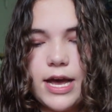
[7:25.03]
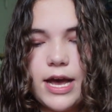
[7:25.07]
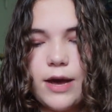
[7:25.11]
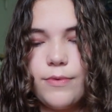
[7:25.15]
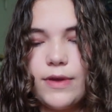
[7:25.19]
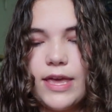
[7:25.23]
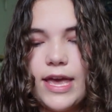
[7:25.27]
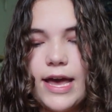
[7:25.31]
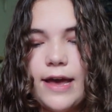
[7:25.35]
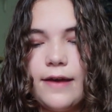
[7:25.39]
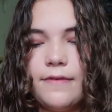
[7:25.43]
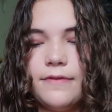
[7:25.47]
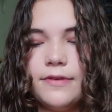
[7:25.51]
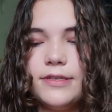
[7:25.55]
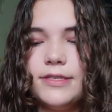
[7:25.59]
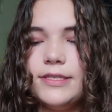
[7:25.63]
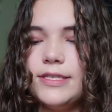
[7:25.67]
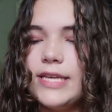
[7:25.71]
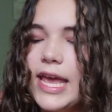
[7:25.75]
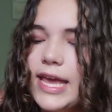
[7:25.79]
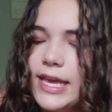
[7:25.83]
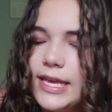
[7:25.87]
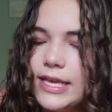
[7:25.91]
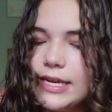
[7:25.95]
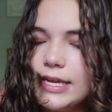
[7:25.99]
We have
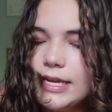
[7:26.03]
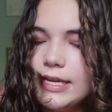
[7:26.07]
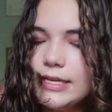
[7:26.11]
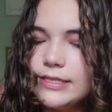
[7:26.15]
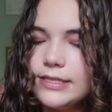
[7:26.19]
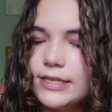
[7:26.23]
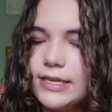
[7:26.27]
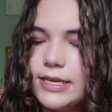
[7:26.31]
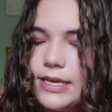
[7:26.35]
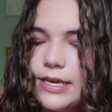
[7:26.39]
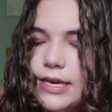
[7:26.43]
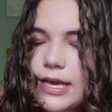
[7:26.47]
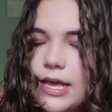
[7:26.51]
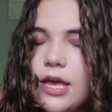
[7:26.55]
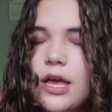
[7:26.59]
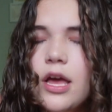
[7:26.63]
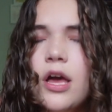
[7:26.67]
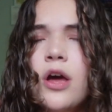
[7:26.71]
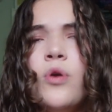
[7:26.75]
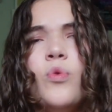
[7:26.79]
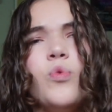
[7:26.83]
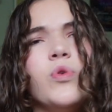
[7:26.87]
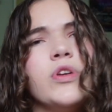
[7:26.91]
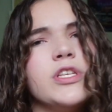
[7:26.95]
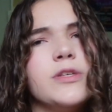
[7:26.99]
Take It Easy,
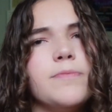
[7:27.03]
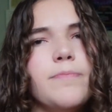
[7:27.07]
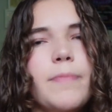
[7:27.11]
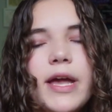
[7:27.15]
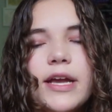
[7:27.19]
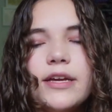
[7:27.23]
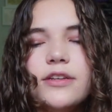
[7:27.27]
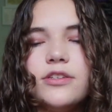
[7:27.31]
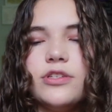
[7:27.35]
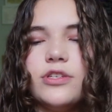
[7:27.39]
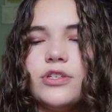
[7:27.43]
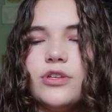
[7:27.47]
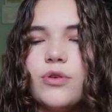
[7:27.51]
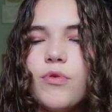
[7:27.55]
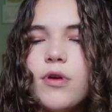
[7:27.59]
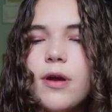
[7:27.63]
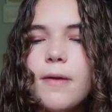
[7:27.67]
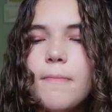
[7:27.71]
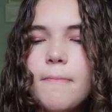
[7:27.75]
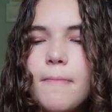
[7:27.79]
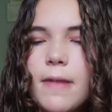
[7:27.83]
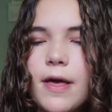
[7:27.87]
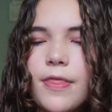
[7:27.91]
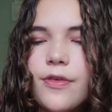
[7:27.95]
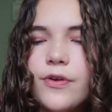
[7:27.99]
Respect Your
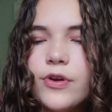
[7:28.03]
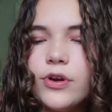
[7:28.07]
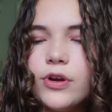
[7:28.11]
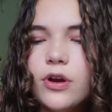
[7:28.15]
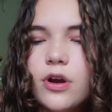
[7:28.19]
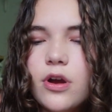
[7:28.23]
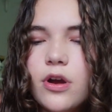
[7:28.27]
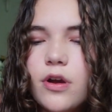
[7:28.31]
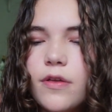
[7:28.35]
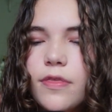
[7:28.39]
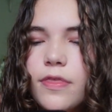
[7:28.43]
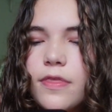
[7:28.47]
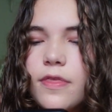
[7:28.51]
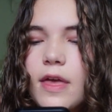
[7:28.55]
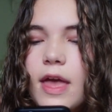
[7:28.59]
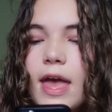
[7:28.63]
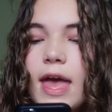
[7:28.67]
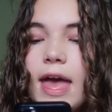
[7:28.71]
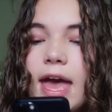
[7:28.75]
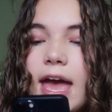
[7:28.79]
Mother Earth,